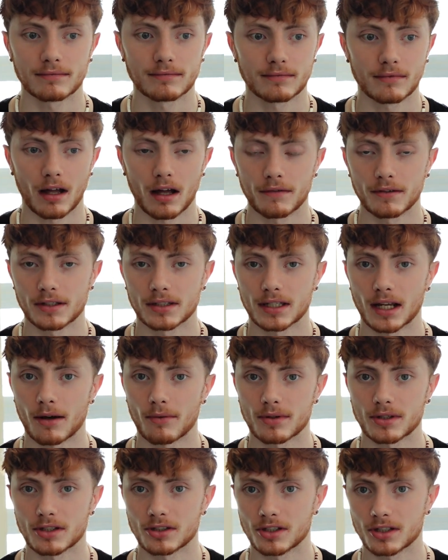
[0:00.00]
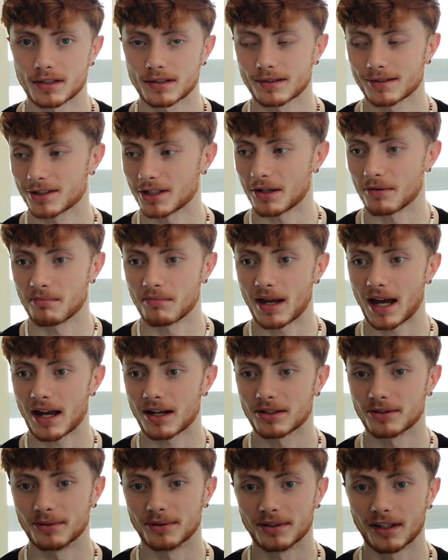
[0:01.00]
Obviously I wasn't just sitting back
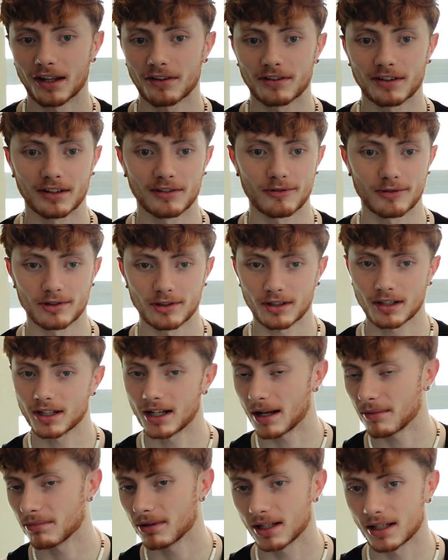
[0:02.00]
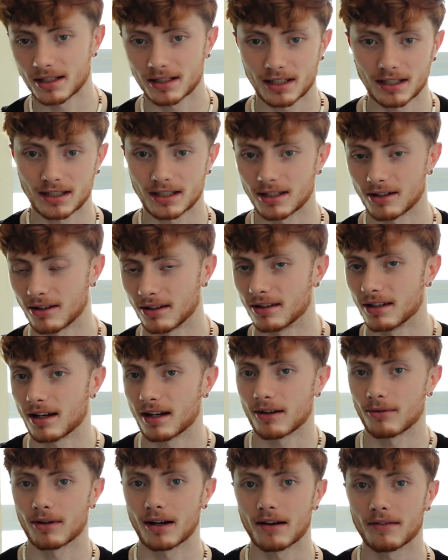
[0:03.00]
doing nothing, I was looking at places here and
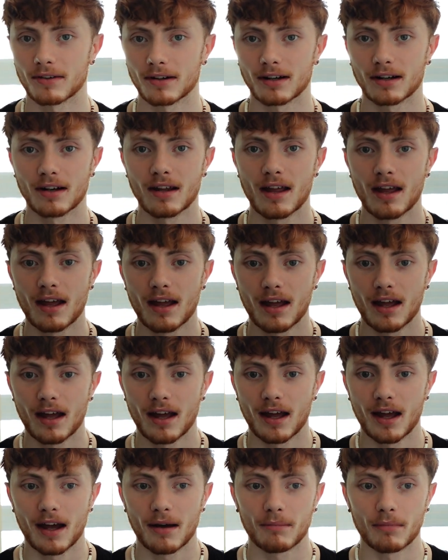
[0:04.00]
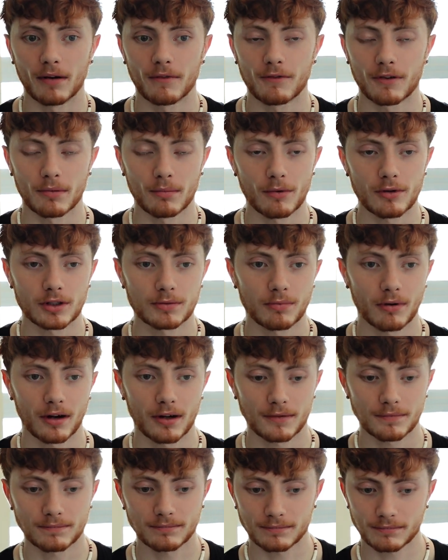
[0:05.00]
there, whatever, but for the most
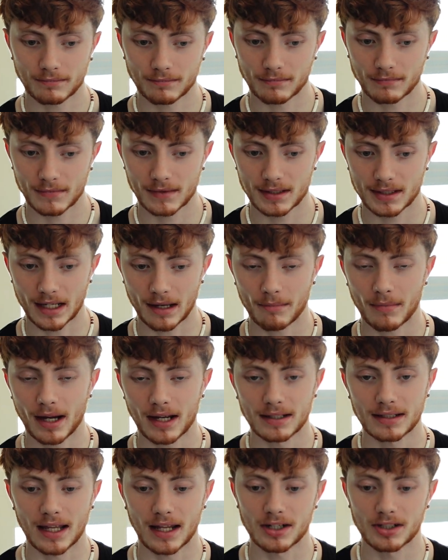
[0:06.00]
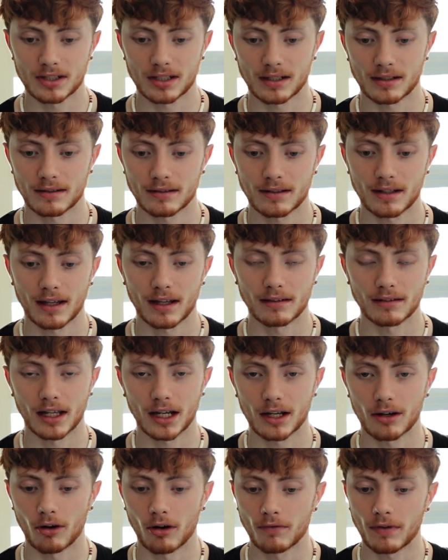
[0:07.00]
part, set my intention, let
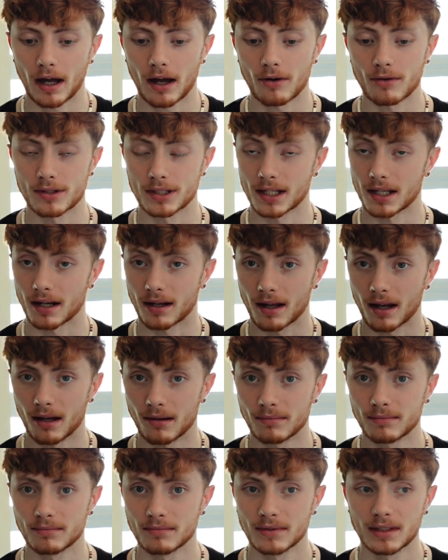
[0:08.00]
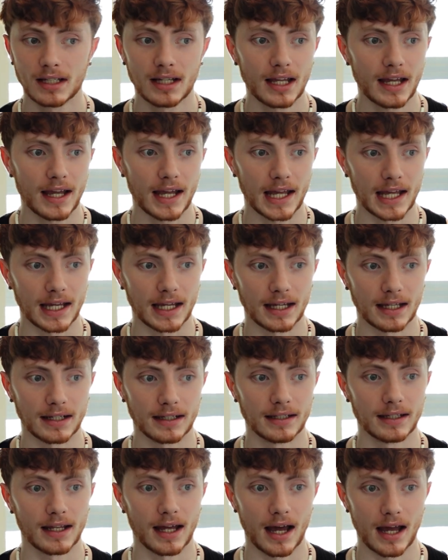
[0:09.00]
go of how it was going to come,
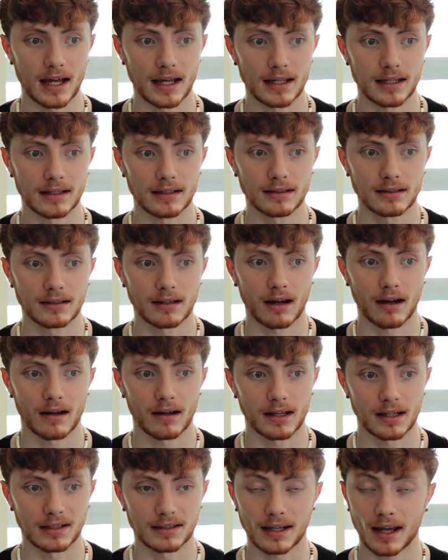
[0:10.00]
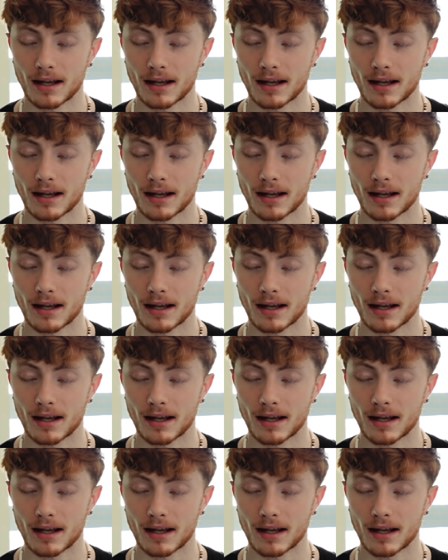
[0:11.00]
and I got a